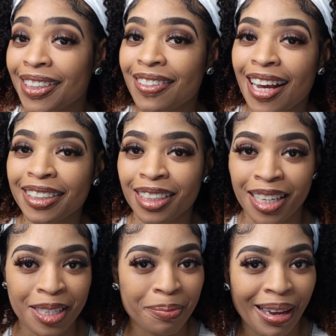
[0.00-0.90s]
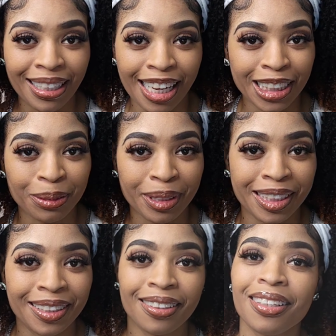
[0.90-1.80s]
you guys in my next one.
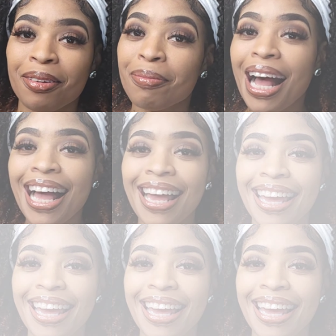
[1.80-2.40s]
Bye.